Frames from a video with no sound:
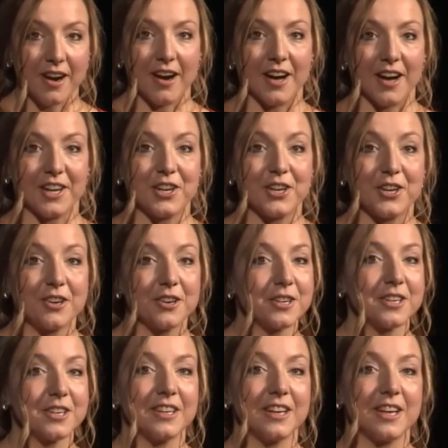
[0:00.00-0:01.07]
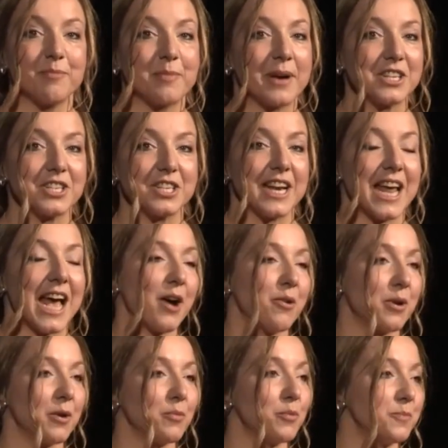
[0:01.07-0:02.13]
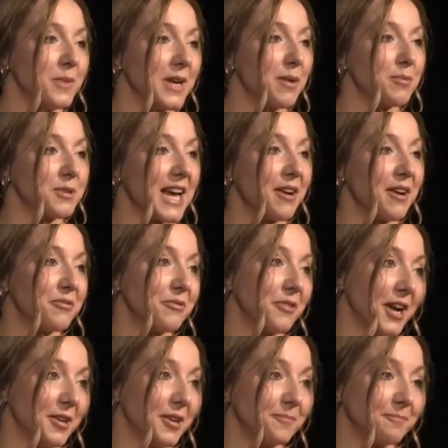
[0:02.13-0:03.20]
I couldn't imagine how I would be able to have fun.